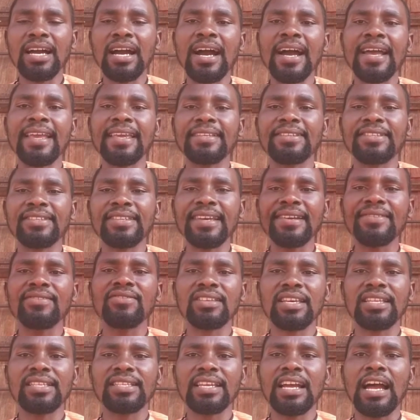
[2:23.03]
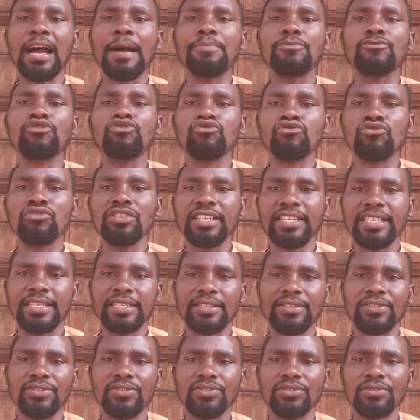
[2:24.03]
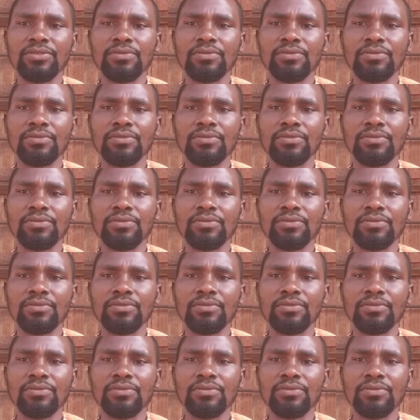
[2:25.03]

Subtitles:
I take the time to read